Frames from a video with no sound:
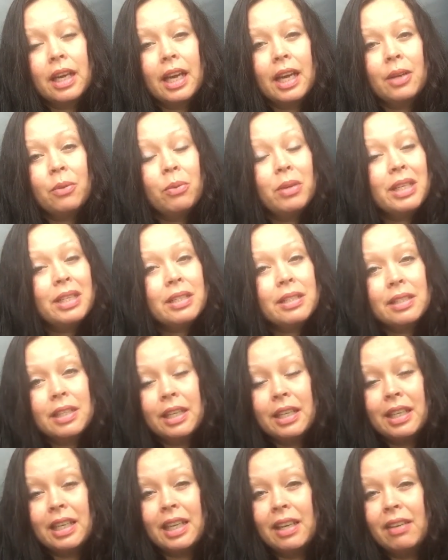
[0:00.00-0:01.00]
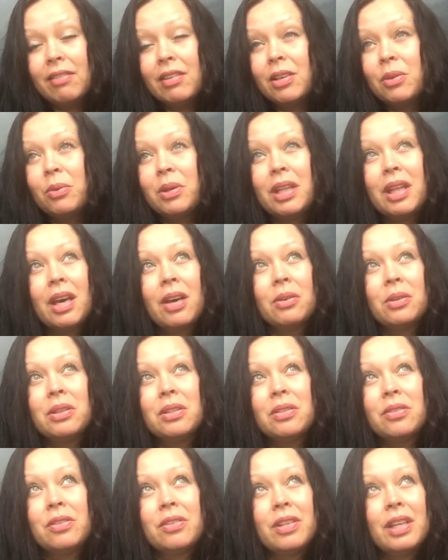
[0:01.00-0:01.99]
And we sin even
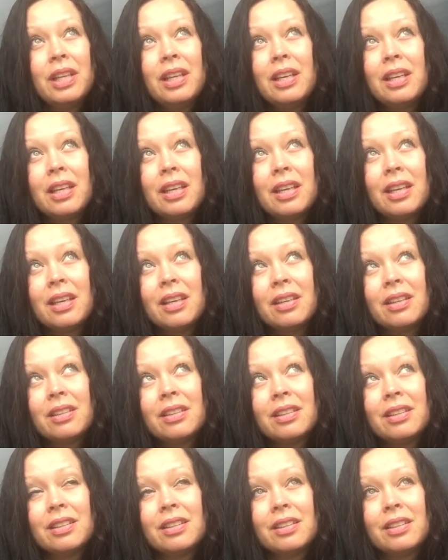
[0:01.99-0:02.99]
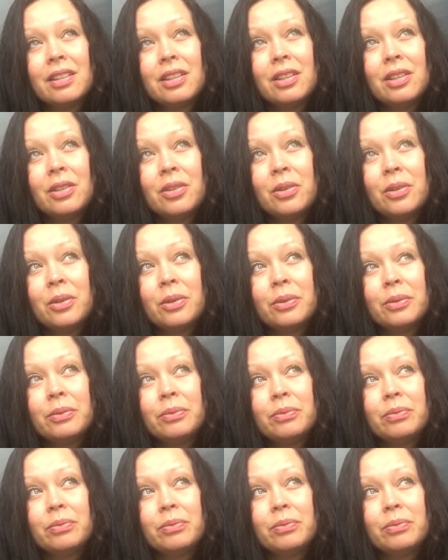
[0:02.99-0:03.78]
without thinking, you know.